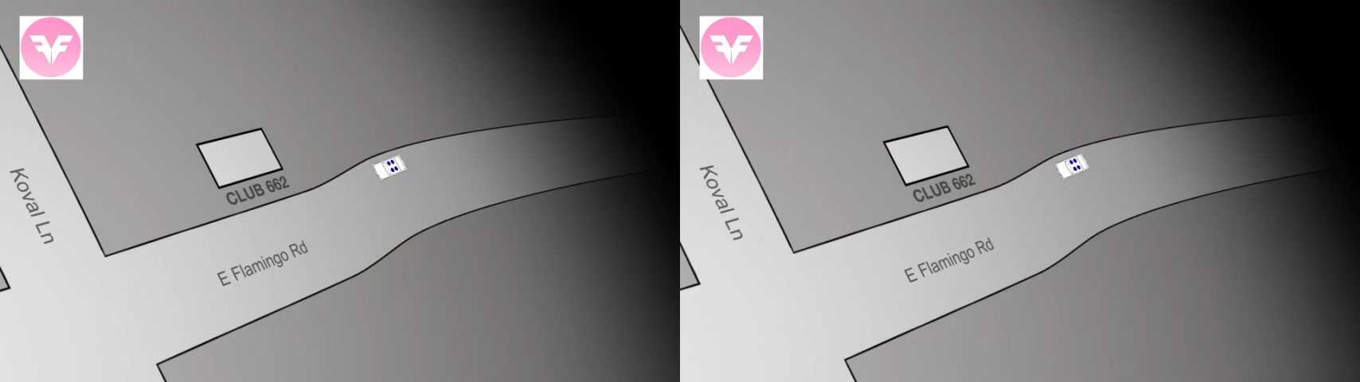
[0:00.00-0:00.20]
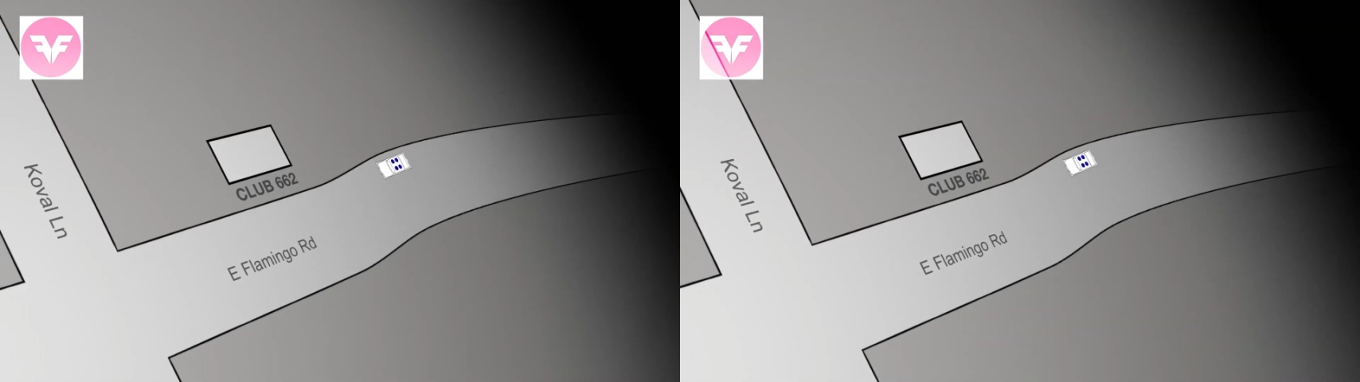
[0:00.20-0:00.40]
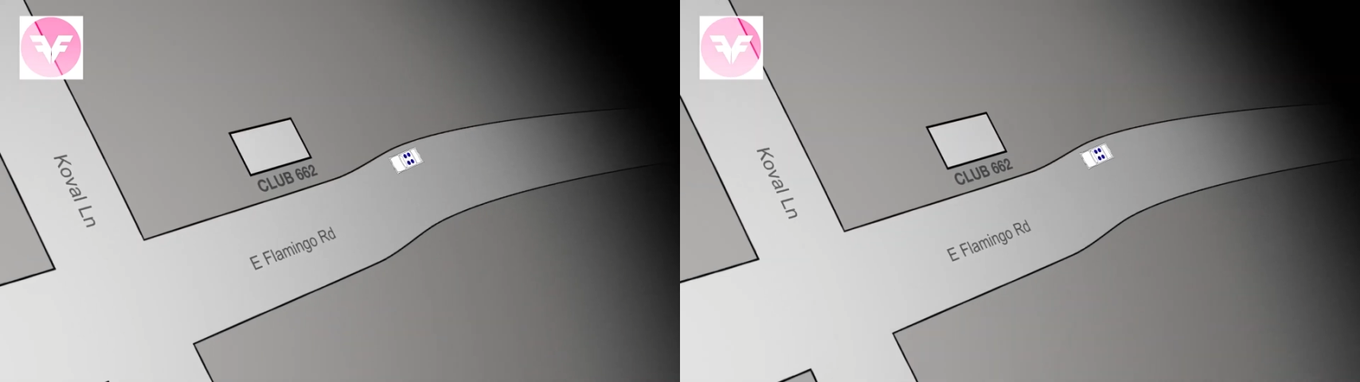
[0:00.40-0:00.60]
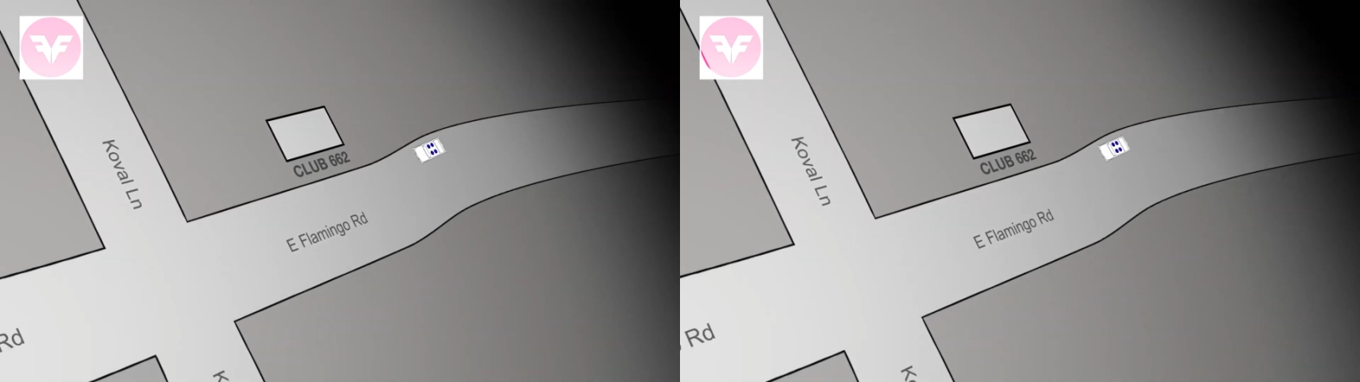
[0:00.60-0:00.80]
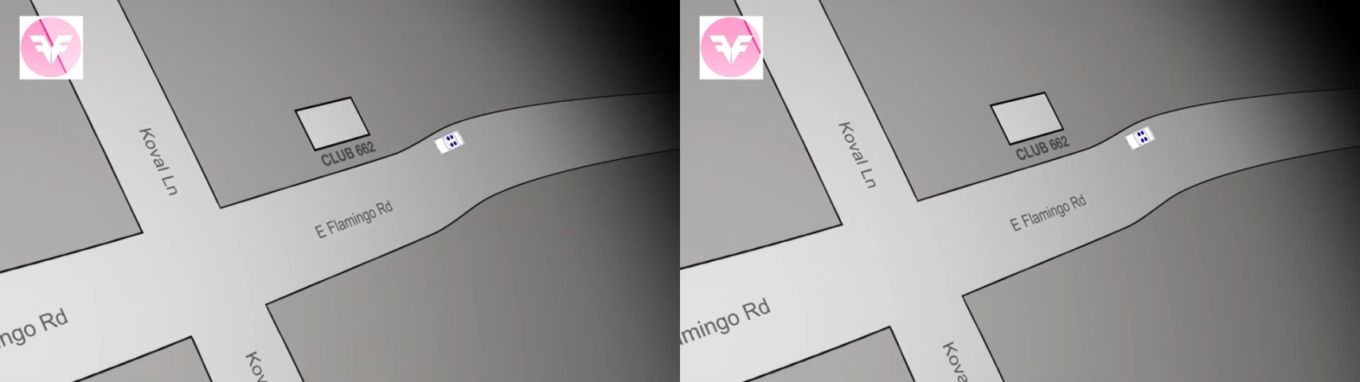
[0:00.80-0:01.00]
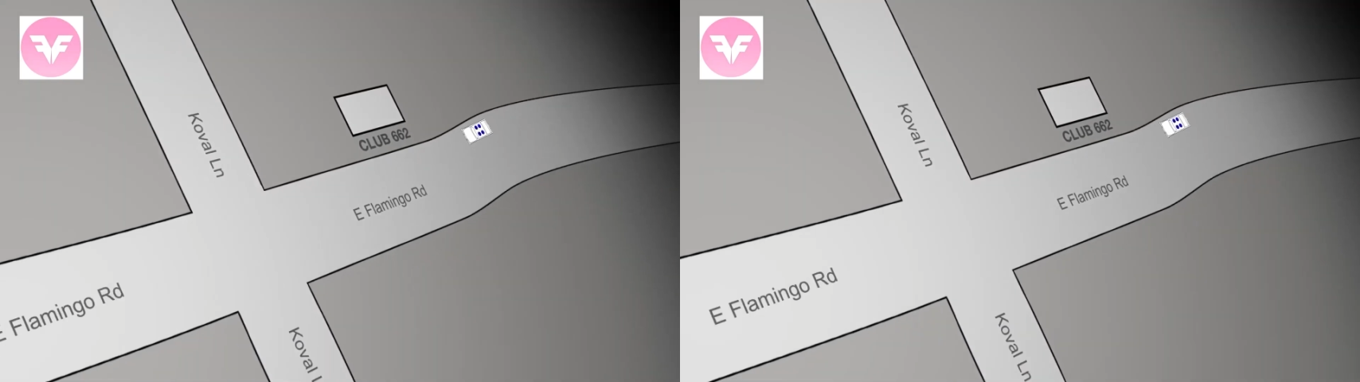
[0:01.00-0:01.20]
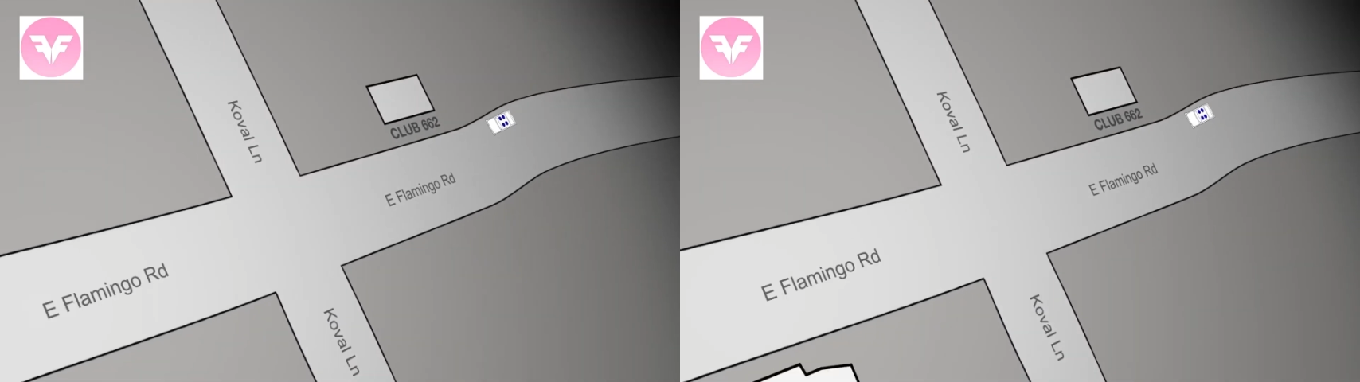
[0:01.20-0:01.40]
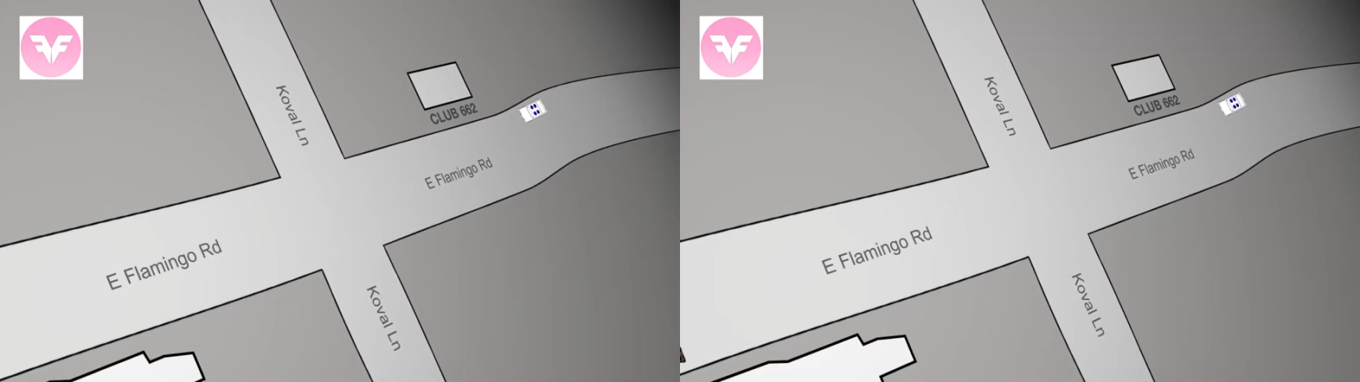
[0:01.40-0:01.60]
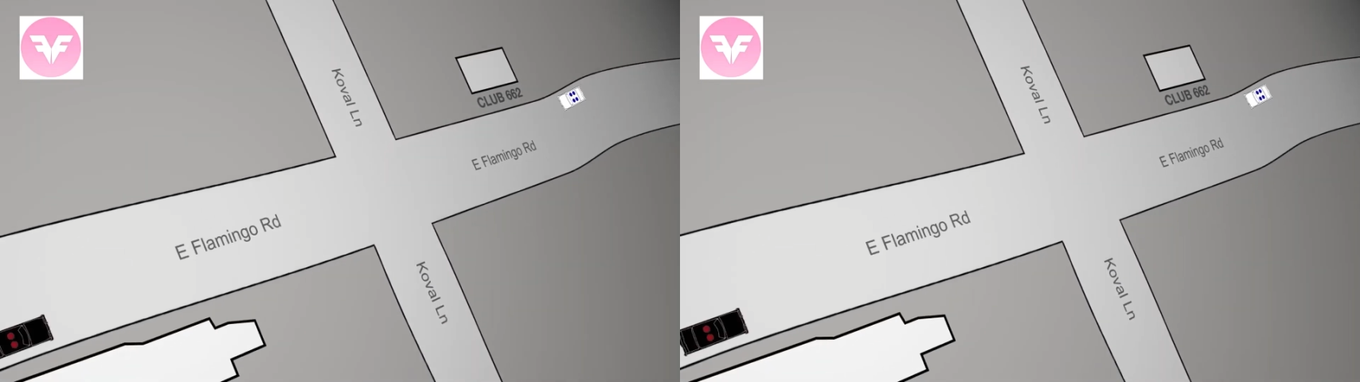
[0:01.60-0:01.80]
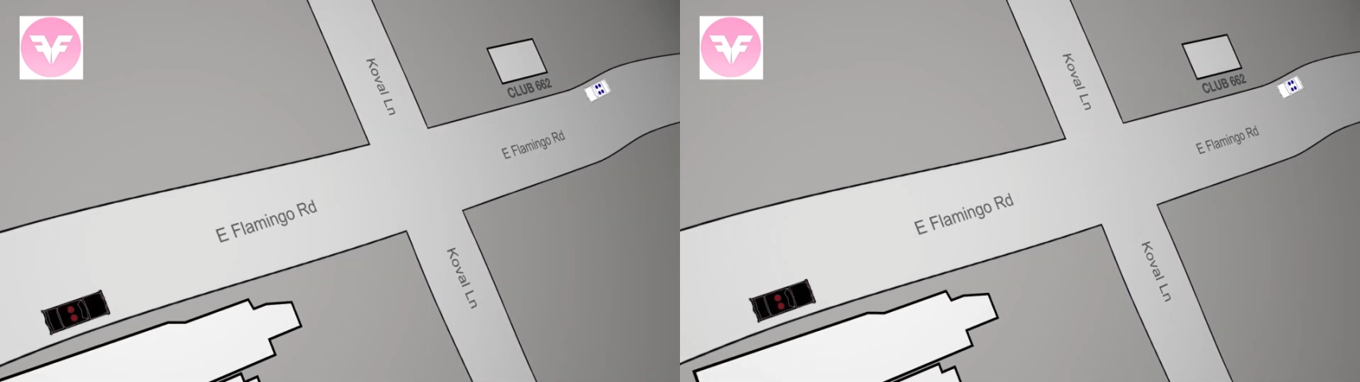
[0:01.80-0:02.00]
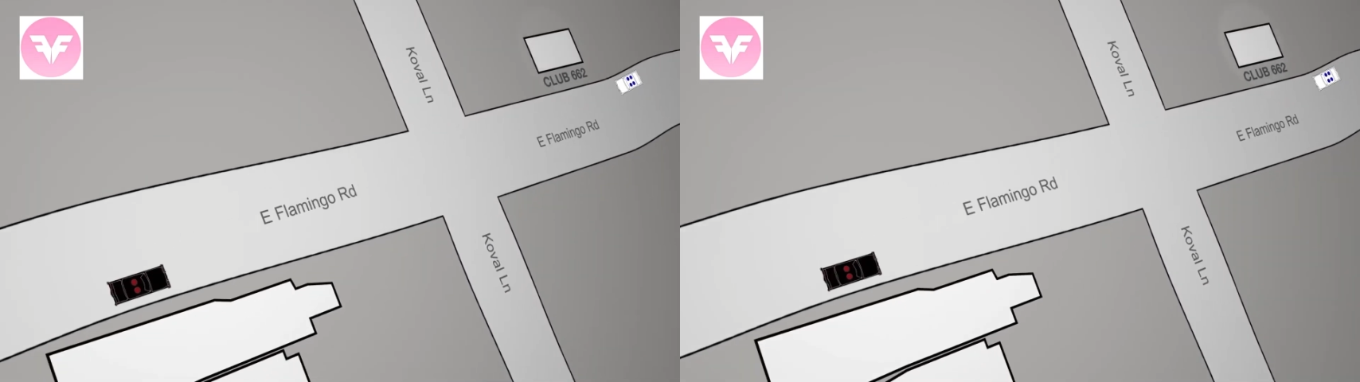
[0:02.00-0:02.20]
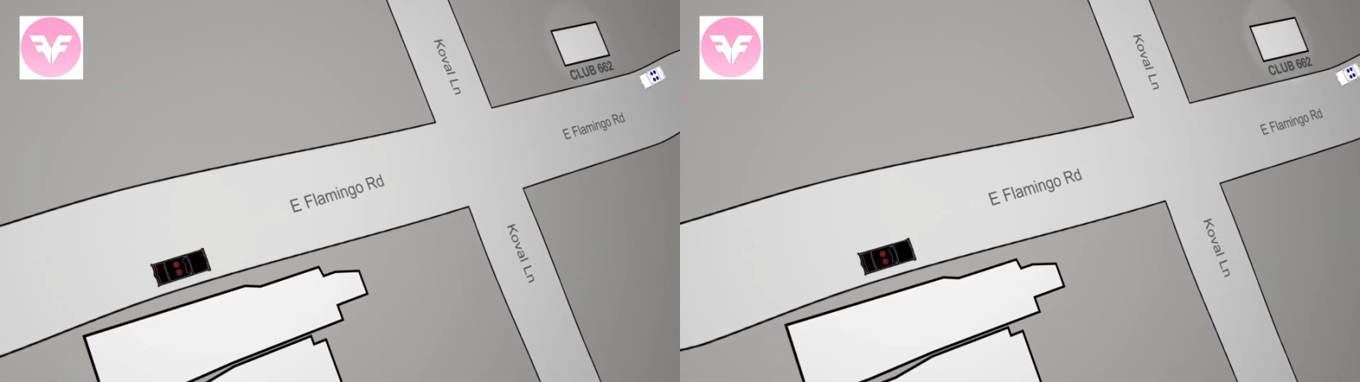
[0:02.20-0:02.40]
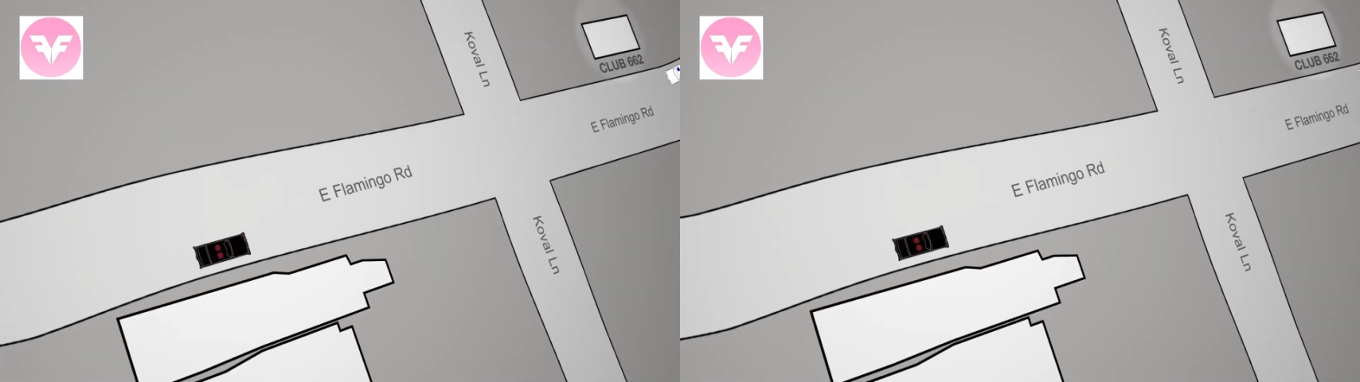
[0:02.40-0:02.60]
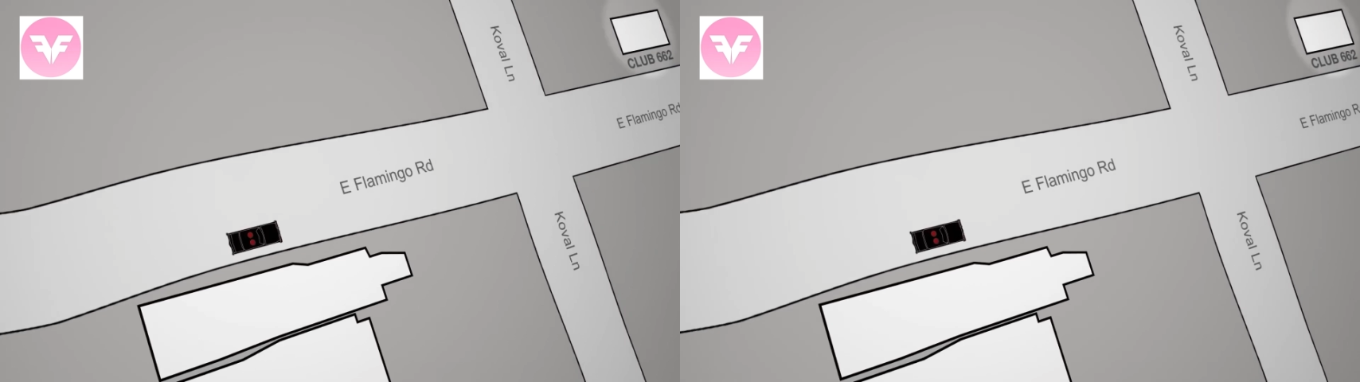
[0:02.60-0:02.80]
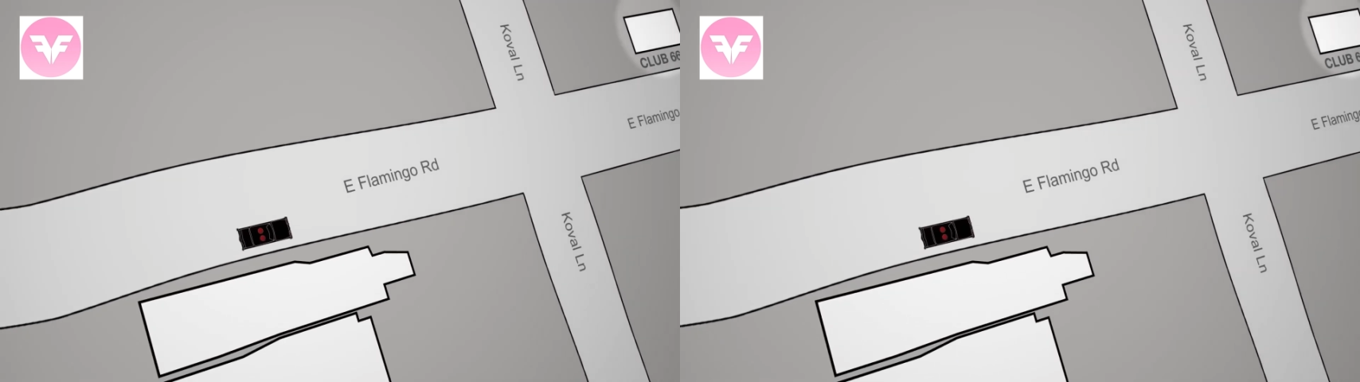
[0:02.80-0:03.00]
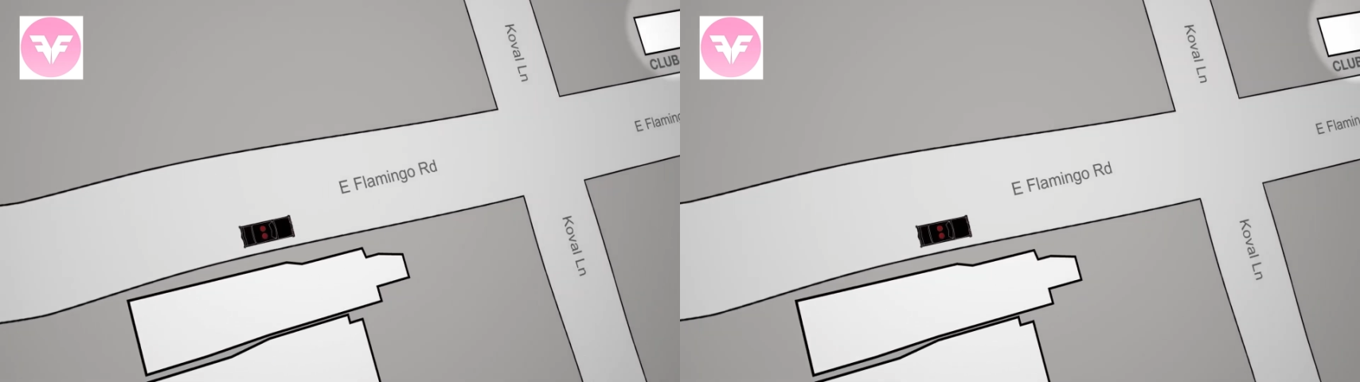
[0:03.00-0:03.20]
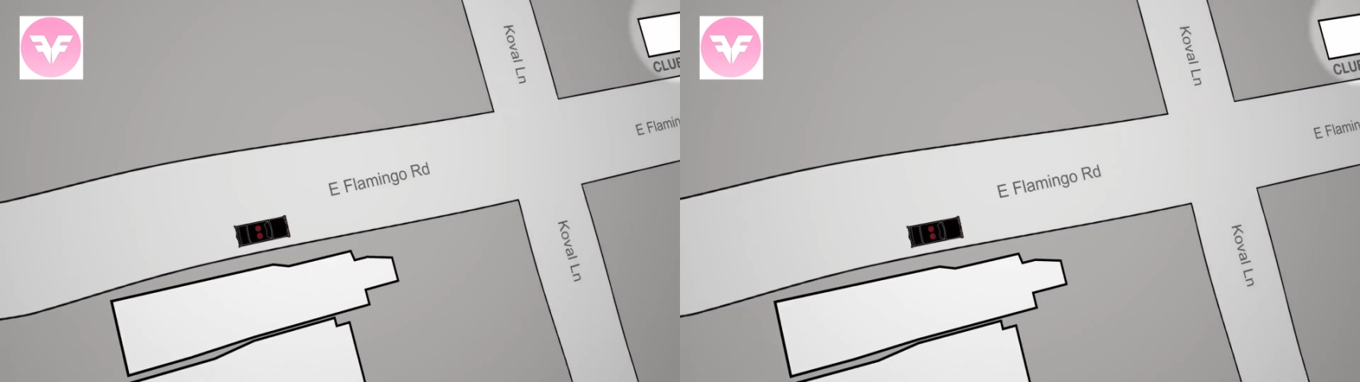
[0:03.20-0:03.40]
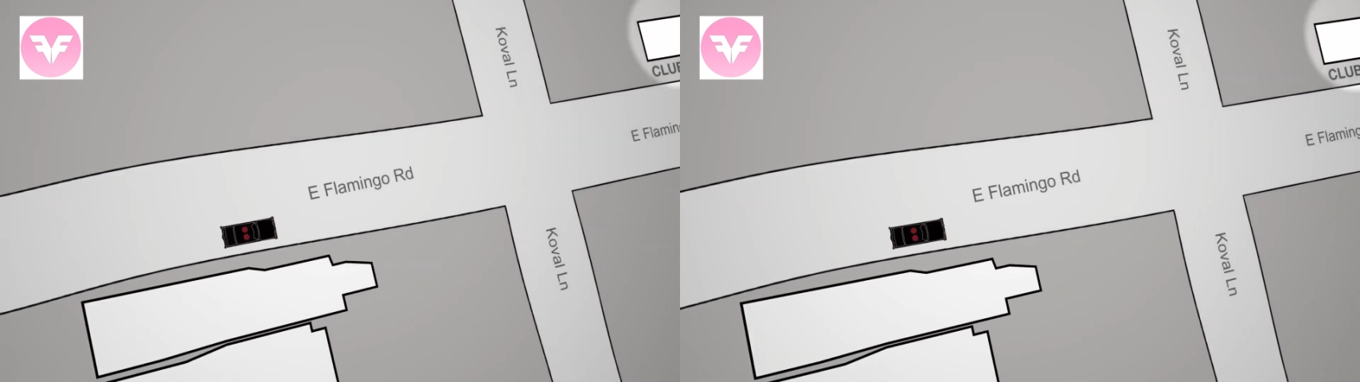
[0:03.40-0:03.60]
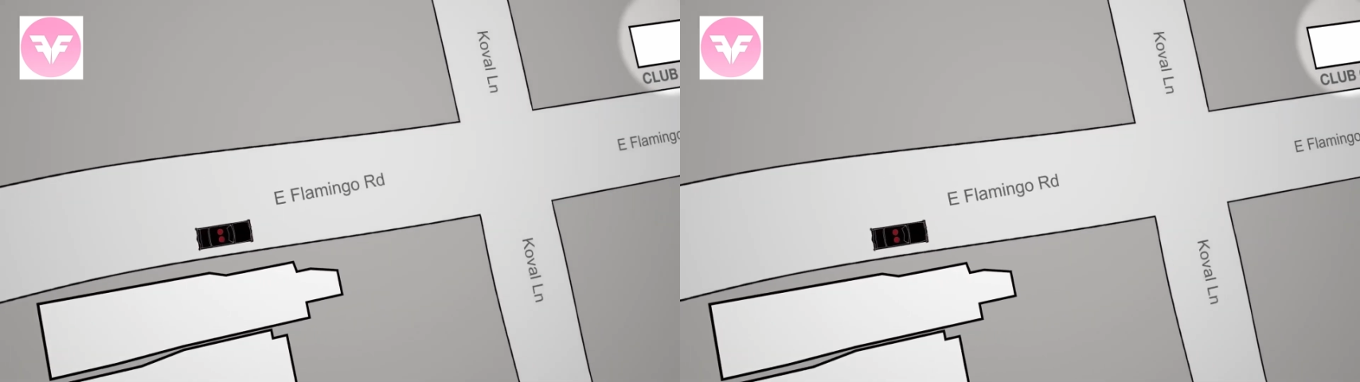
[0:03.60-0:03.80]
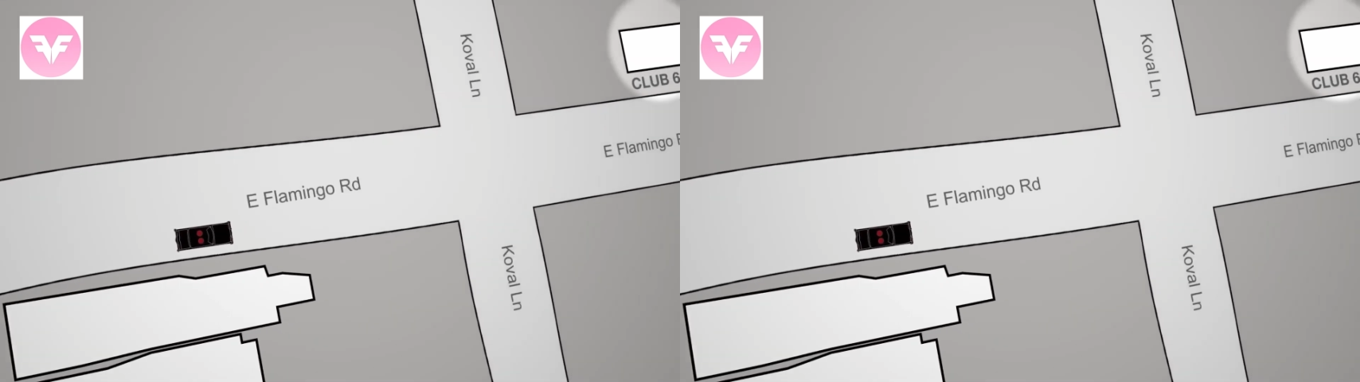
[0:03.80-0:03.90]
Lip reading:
No face is visible, so there are no lips to read.